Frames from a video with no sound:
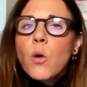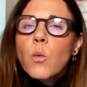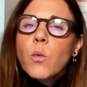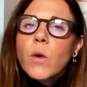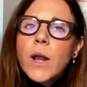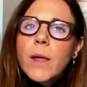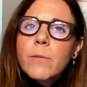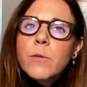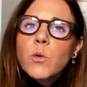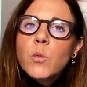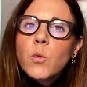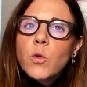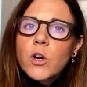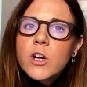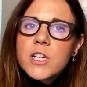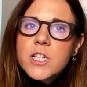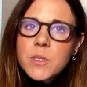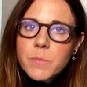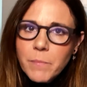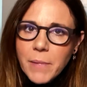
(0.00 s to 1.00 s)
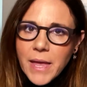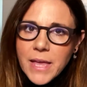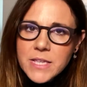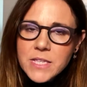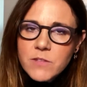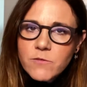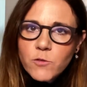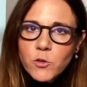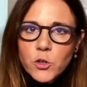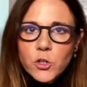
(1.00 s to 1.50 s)
whatever works
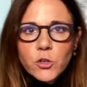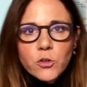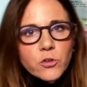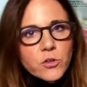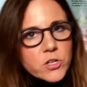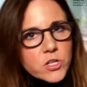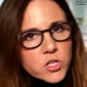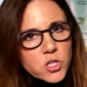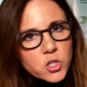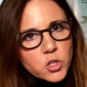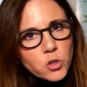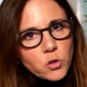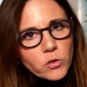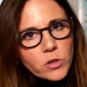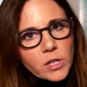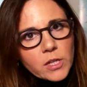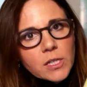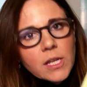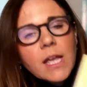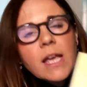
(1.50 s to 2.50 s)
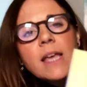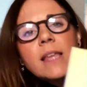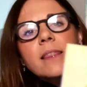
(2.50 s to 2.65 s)
best for your student.